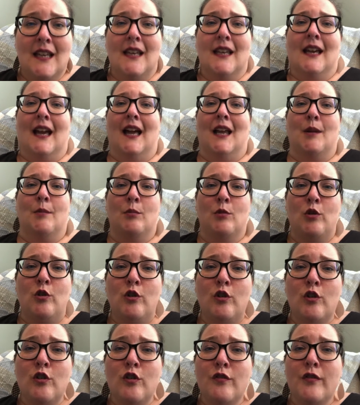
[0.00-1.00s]
kind of
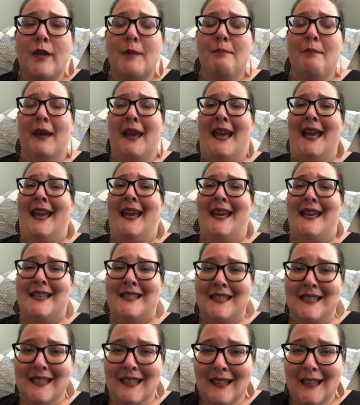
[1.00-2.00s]
move and
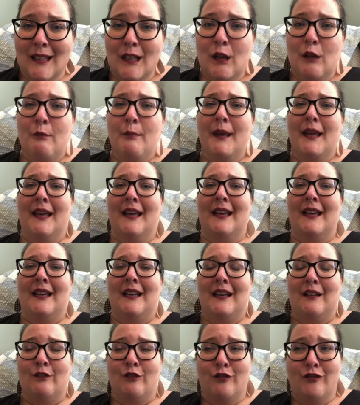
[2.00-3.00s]
pace a little
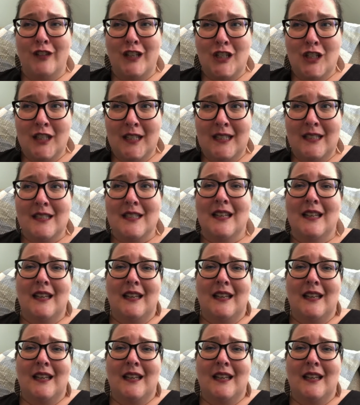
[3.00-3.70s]
bit, fidget,